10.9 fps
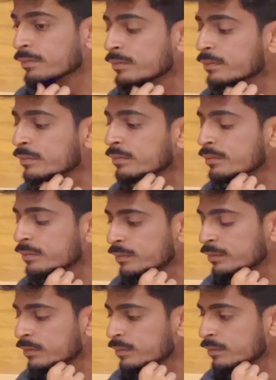
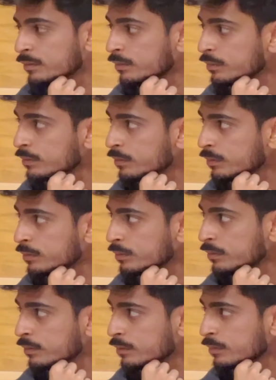
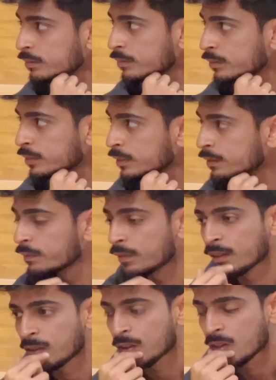
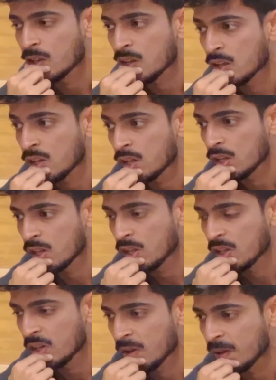
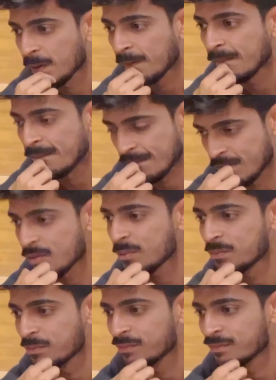
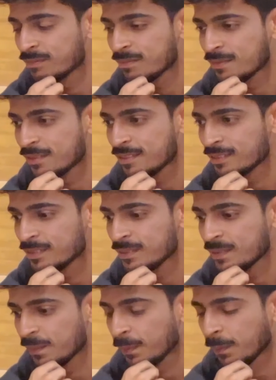
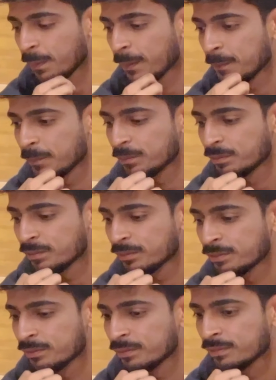The person shown says nothing.